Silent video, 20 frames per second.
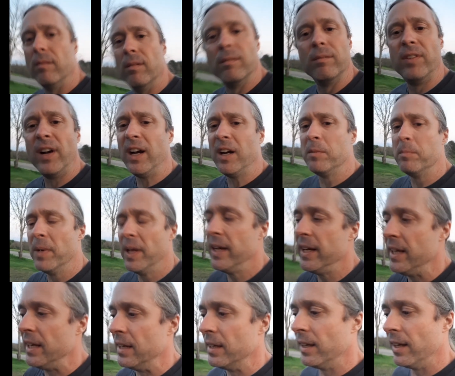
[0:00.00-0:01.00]
very
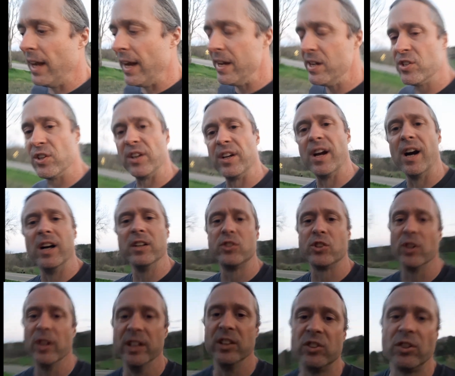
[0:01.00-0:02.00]
many Asian
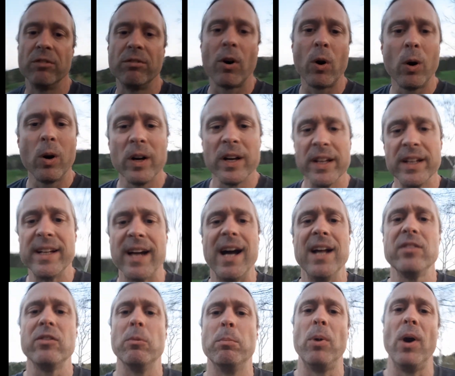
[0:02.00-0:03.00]
countries have already
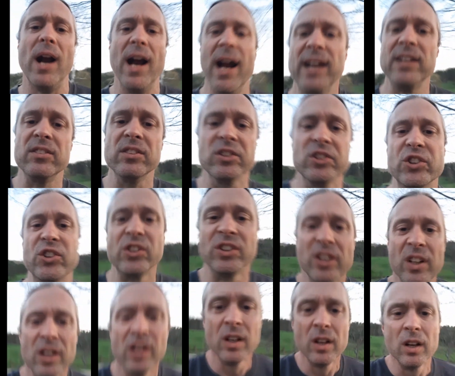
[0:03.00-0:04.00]
got the practice
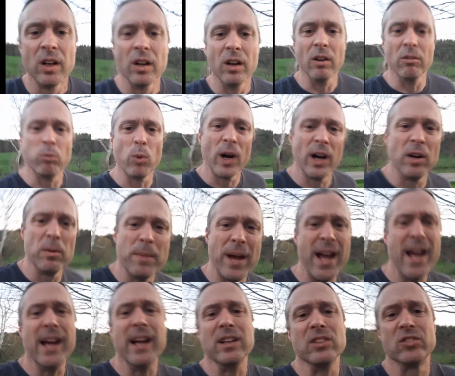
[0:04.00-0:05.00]
of wearing
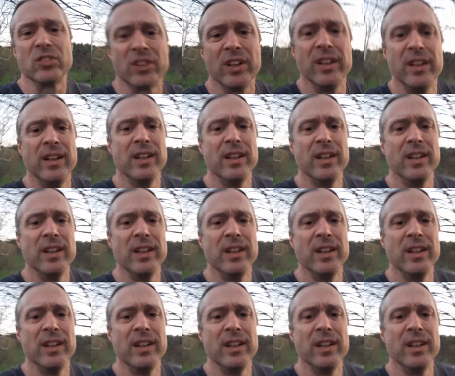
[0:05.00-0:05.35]
masks